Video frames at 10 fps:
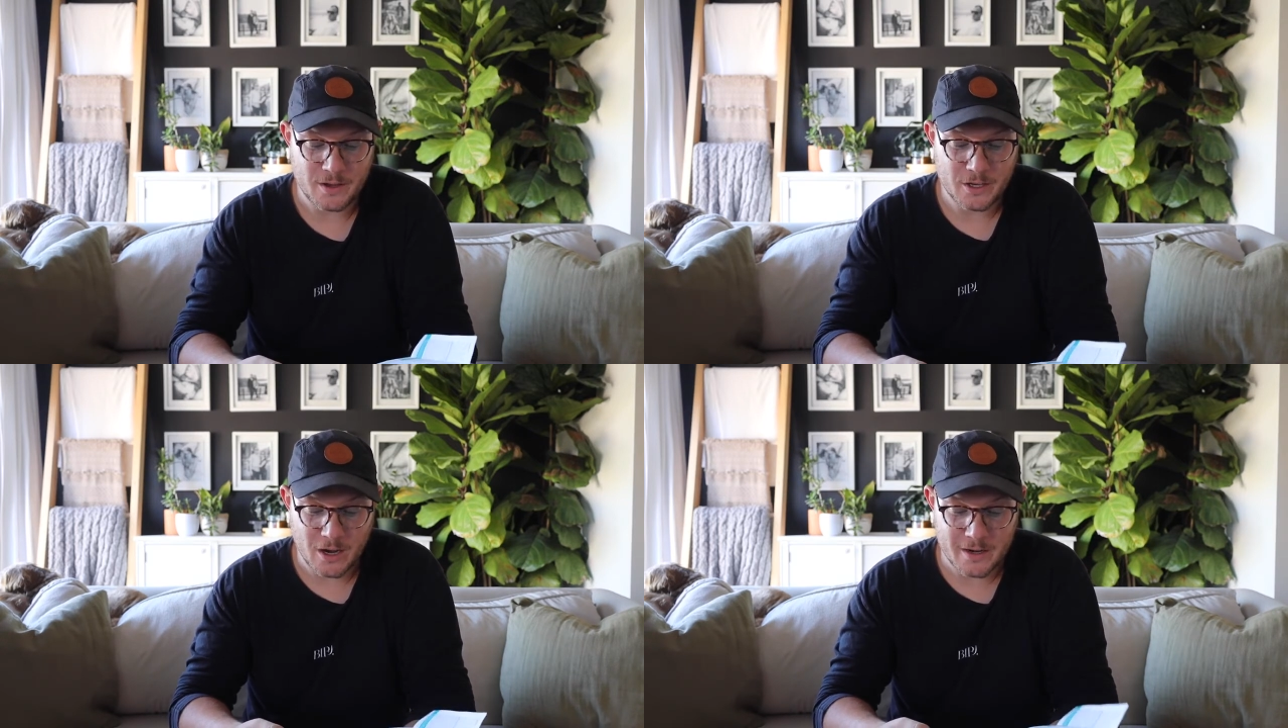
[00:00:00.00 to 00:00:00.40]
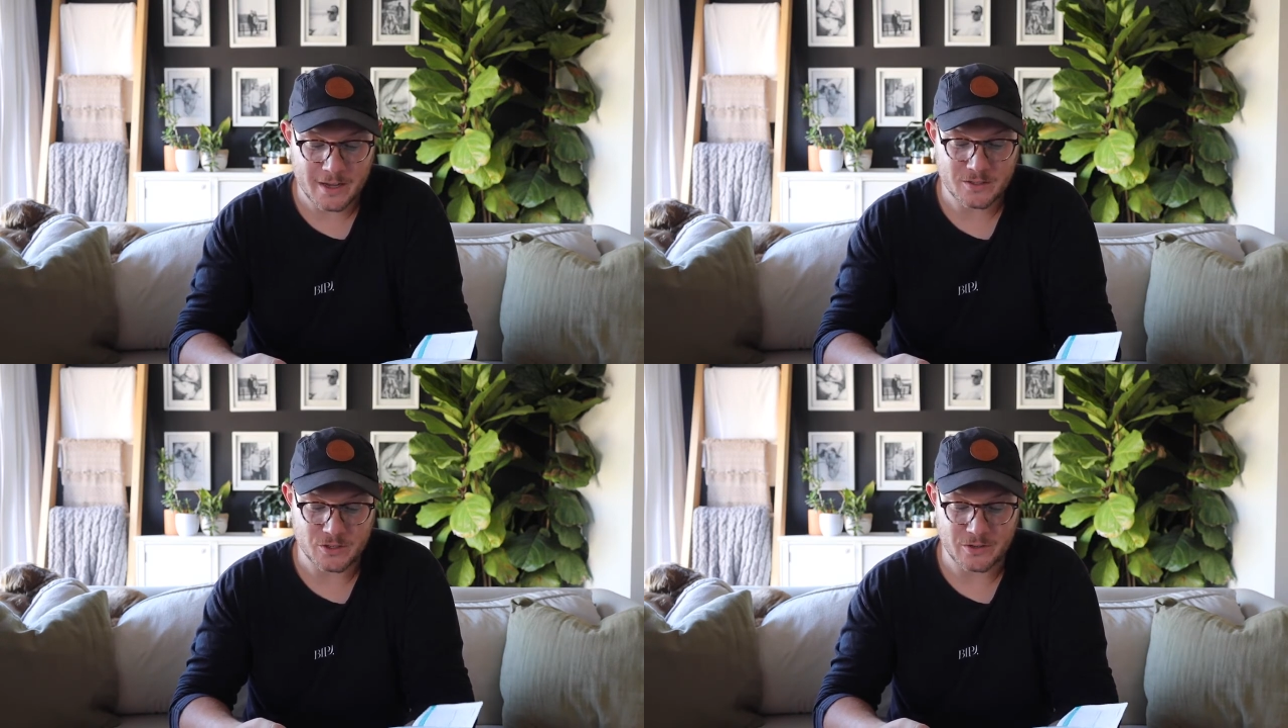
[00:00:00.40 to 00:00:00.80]
God
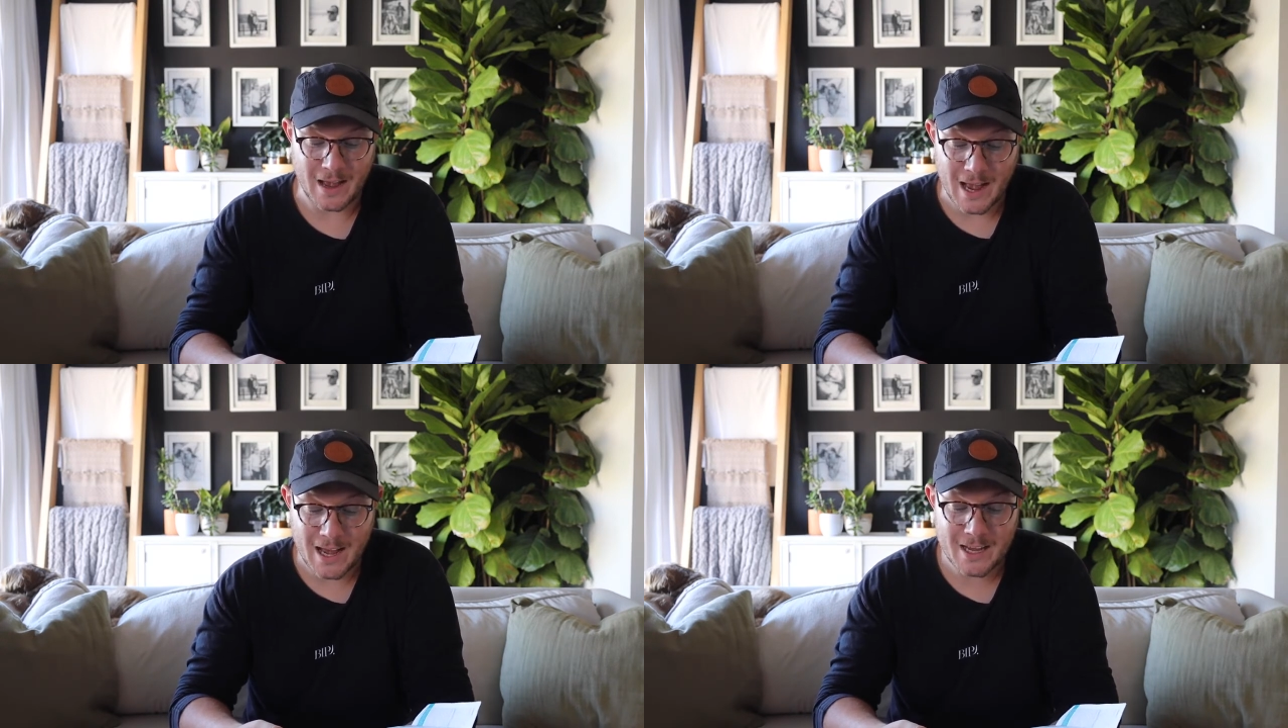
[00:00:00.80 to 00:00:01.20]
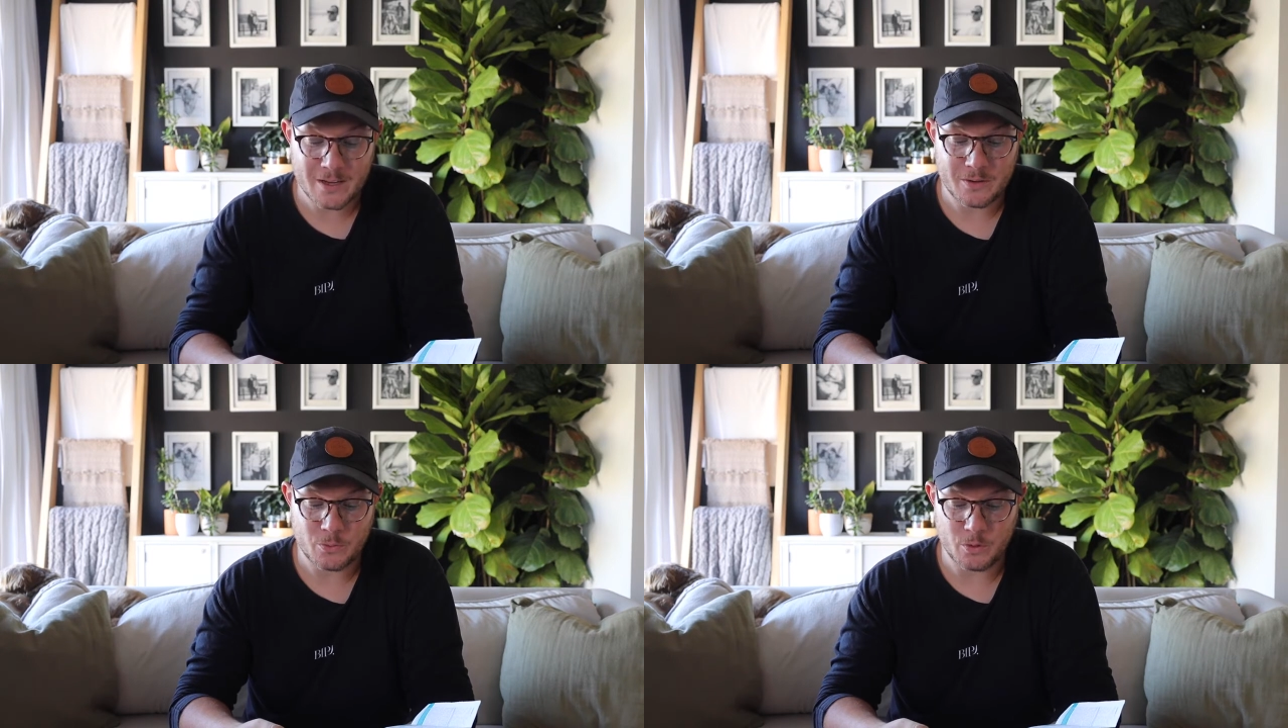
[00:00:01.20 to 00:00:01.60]
answered,
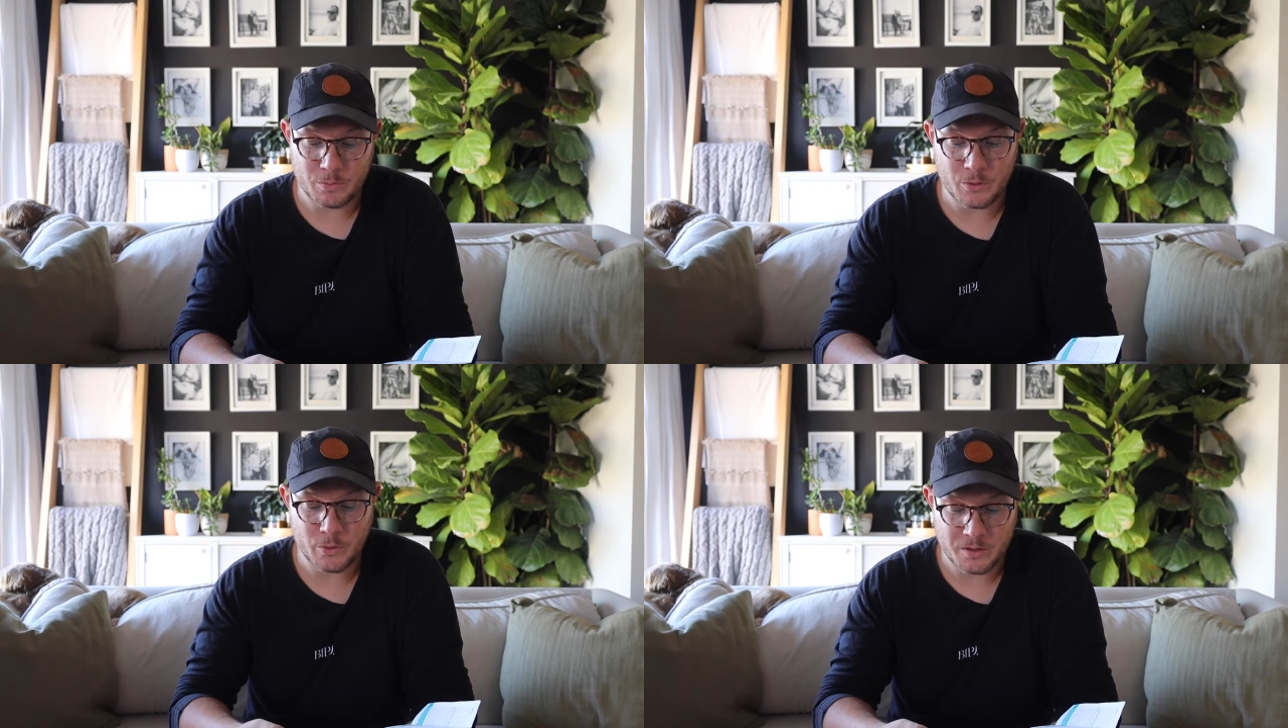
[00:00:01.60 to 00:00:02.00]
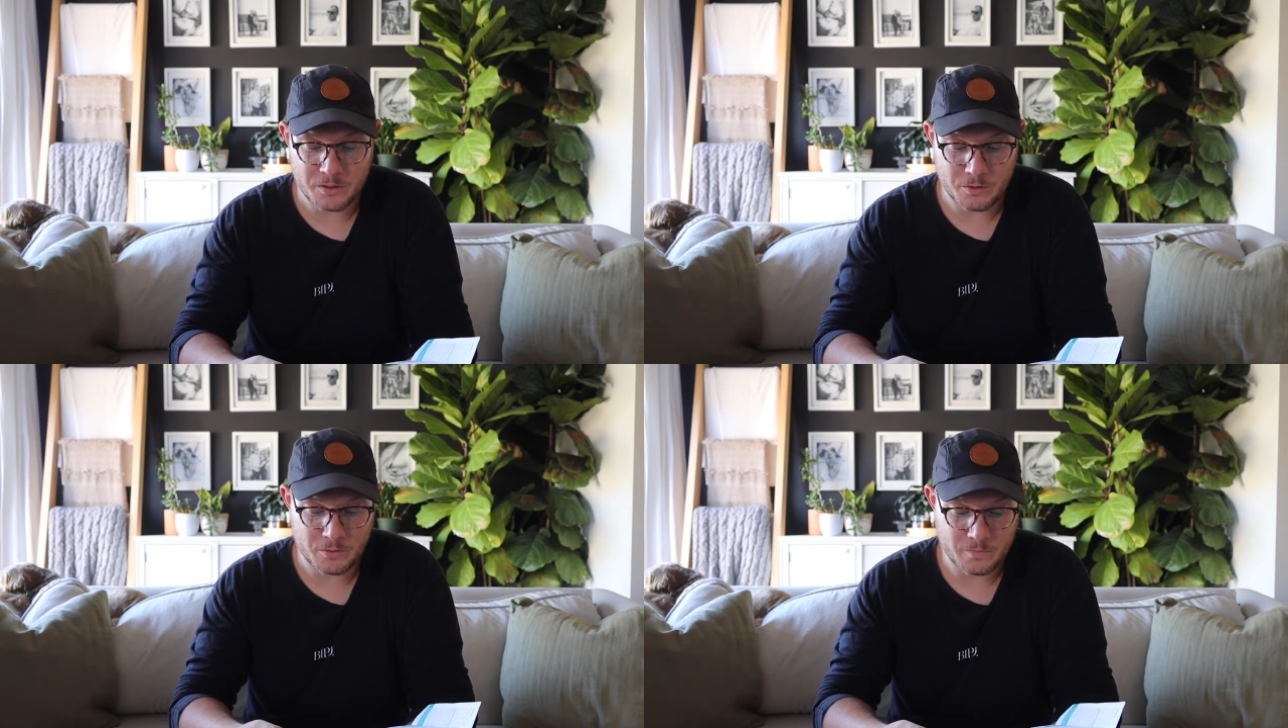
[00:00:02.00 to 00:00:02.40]
"I will be with
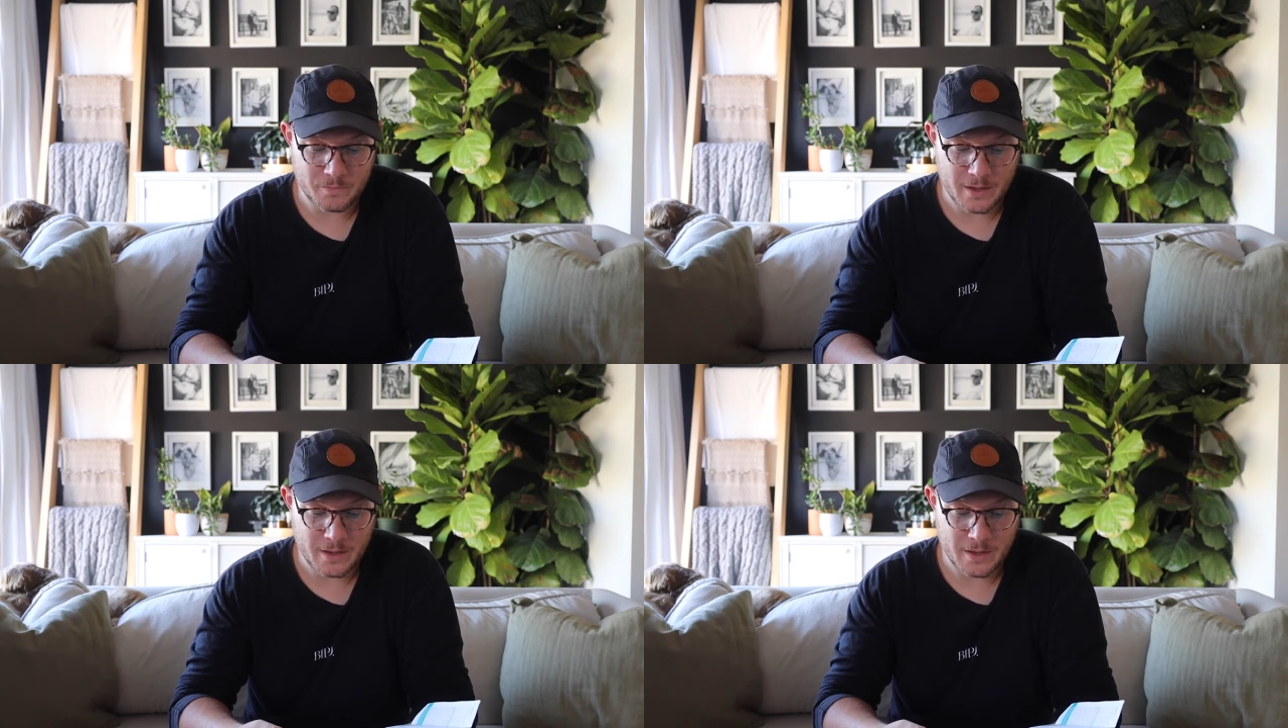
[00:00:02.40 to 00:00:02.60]
you.